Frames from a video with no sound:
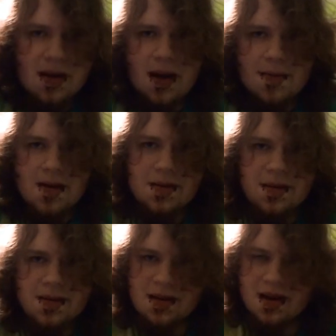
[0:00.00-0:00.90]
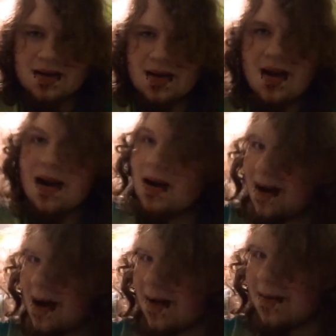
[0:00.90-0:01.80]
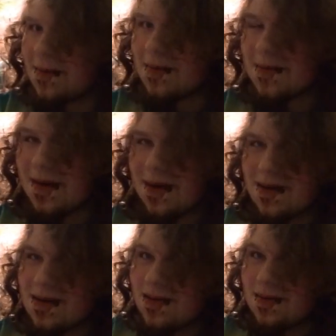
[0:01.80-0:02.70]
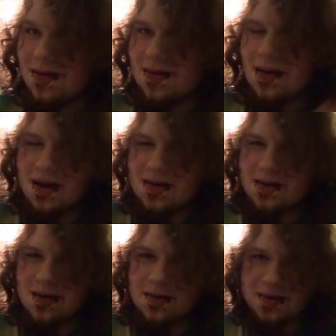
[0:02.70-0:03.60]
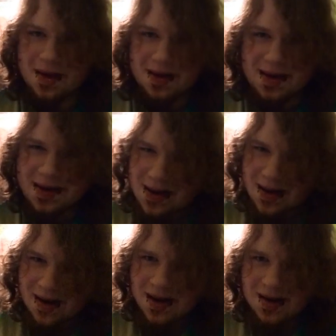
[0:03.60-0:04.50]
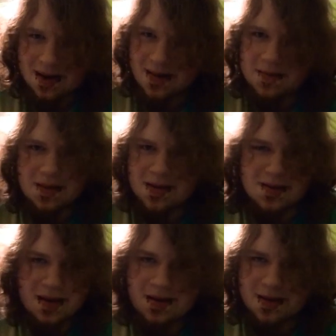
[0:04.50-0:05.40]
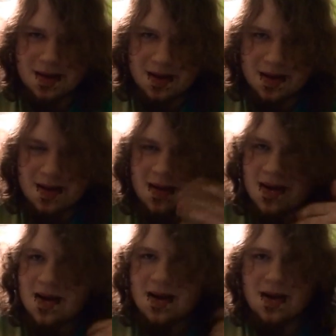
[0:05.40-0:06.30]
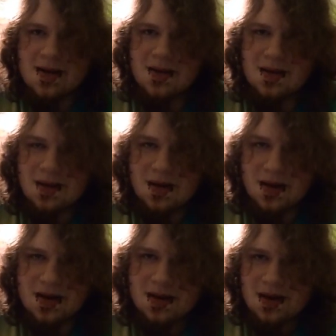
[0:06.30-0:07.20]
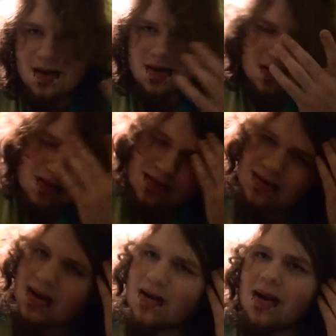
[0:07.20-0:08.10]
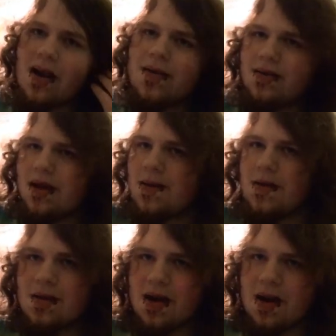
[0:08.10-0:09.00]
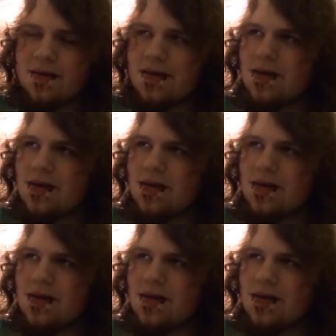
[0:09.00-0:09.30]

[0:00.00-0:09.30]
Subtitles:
time I do it, because hiding it from my parents, woo. I also do it at work. Everybody knows I do it there. And I do it in the car. Like, every time I drive.